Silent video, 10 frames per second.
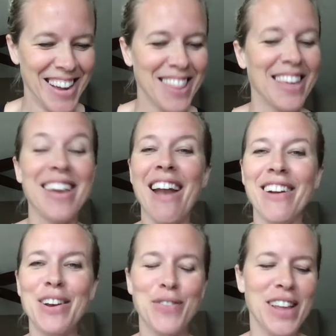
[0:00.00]
The care
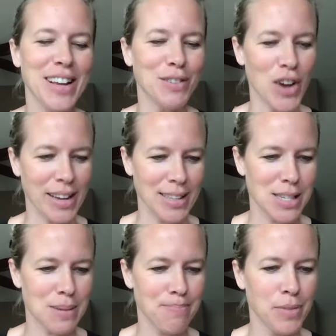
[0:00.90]
and feeding of dragons.
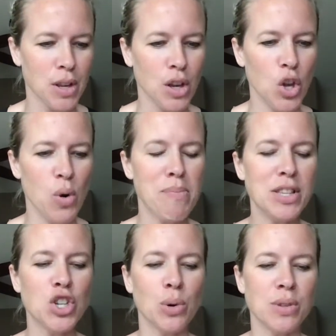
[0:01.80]
You have been
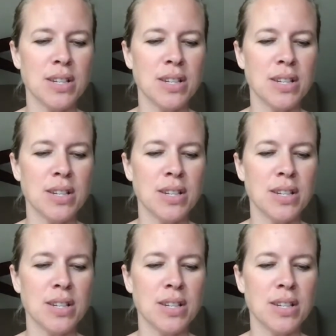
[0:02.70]
chosen